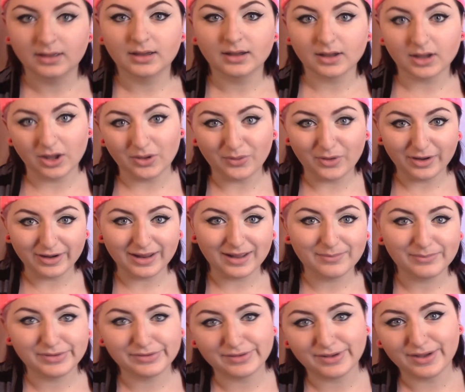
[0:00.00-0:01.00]
Go on
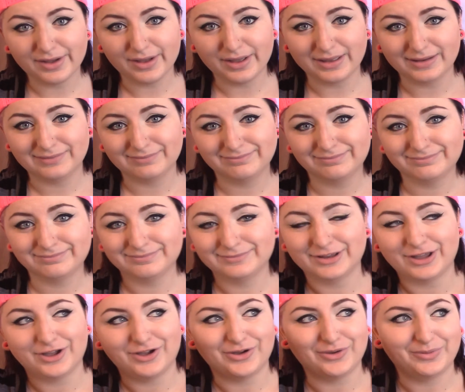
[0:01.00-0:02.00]
Amazon,
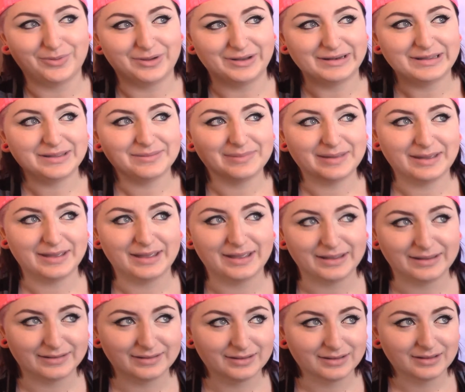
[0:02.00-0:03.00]
go on eBay,